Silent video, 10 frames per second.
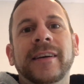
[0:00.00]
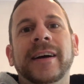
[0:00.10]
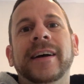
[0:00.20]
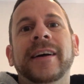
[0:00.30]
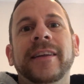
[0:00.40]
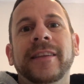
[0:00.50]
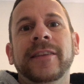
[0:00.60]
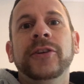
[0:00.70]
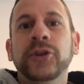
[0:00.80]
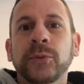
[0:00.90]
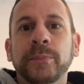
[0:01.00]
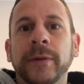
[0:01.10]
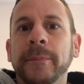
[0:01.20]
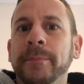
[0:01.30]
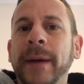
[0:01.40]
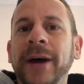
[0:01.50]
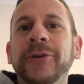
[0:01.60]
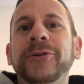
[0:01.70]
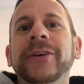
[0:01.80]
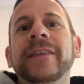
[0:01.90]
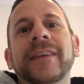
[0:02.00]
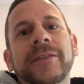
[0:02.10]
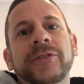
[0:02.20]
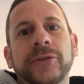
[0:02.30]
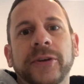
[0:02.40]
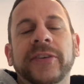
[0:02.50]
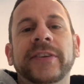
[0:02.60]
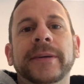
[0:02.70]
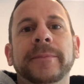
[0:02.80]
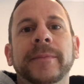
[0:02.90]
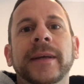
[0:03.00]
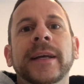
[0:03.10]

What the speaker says: the boundaries of Jerusalem.